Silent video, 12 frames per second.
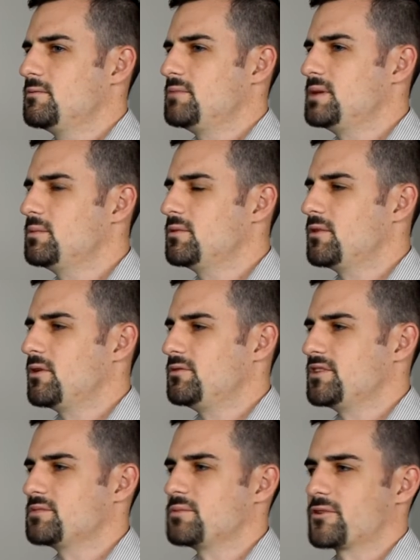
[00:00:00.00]
people don't
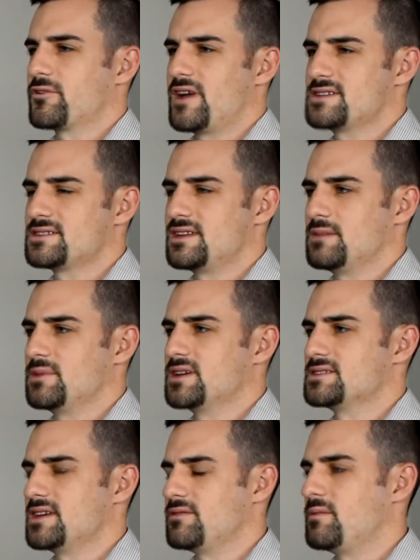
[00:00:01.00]
just procrastinate
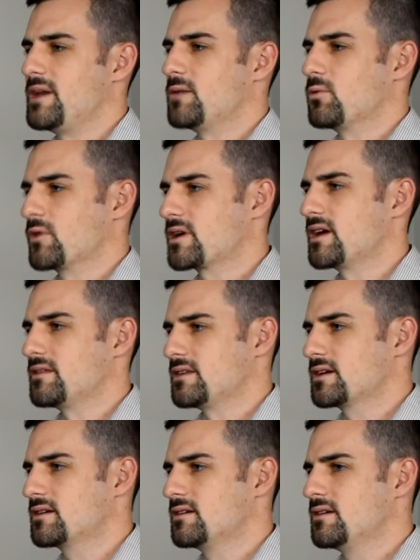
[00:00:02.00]
because they have a bad work
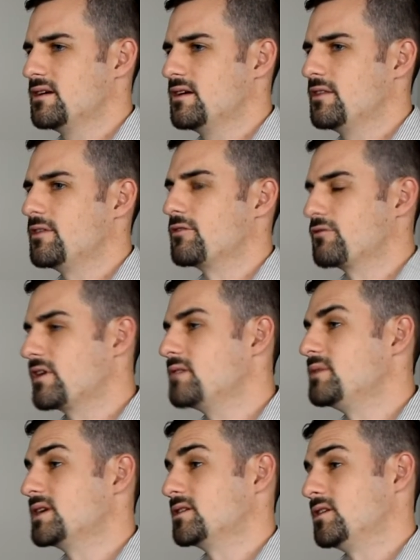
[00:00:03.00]
ethic. They're afraid
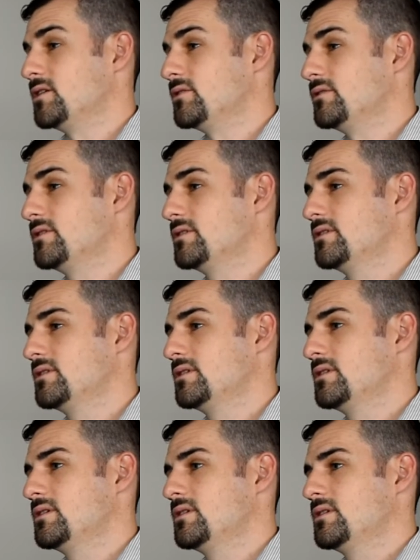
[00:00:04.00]
of being alone.
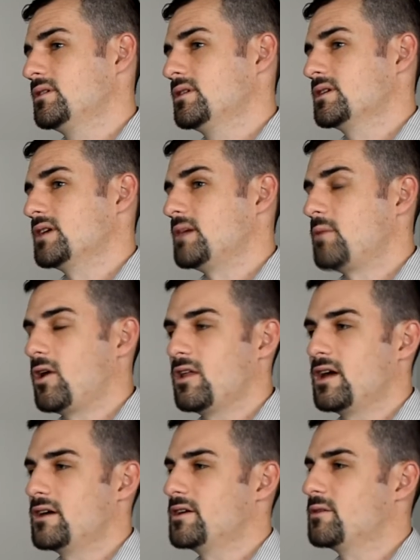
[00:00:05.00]
I'm all
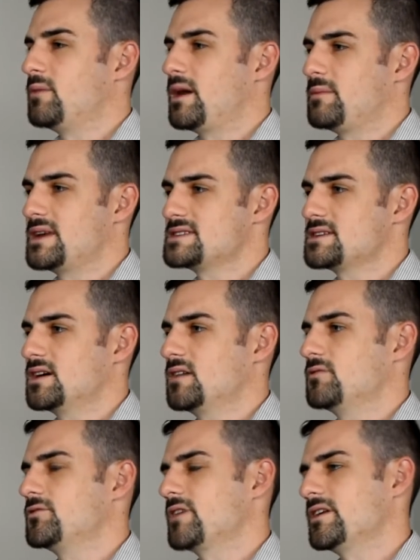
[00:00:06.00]
out here by
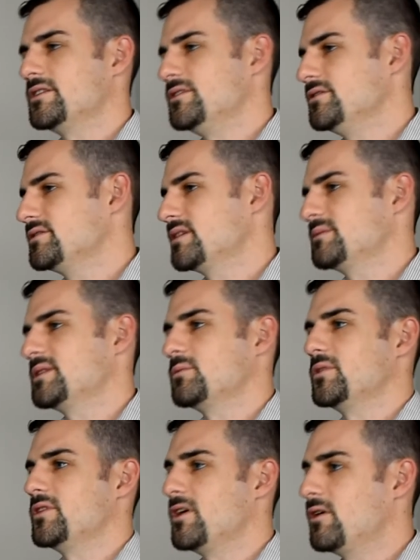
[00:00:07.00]
myself trying to do something
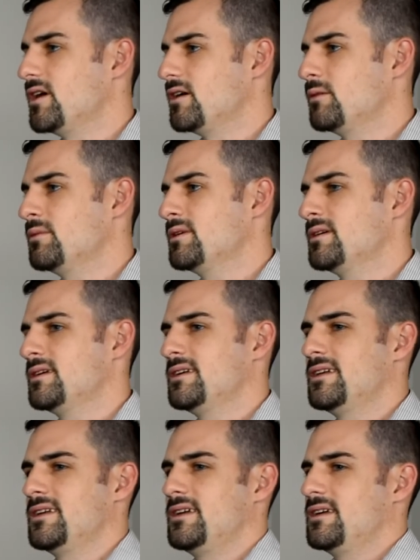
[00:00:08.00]
with no help.
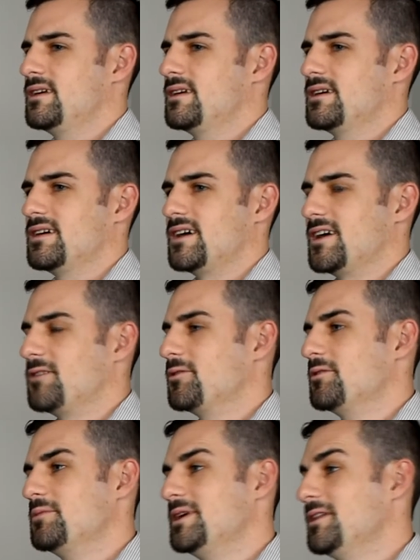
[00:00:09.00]
I don't
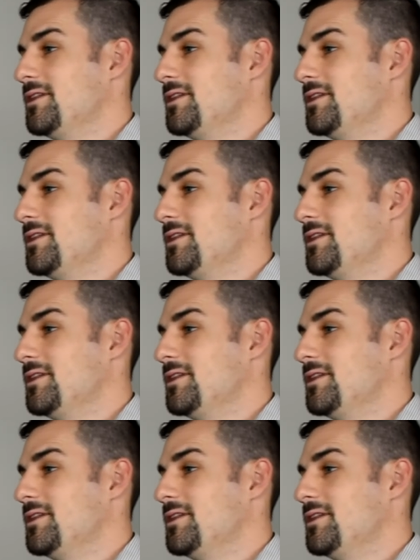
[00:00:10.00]
want to be